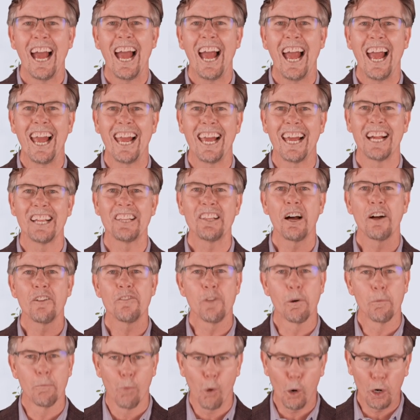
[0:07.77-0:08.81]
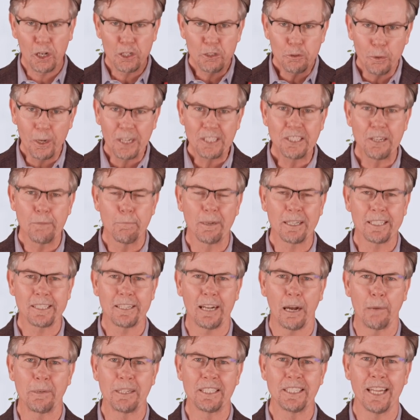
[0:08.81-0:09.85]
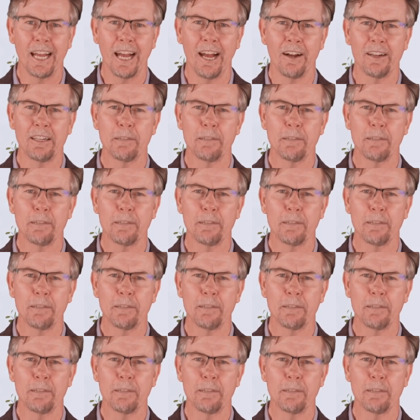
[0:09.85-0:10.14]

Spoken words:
And the mortgage rates have been coming down,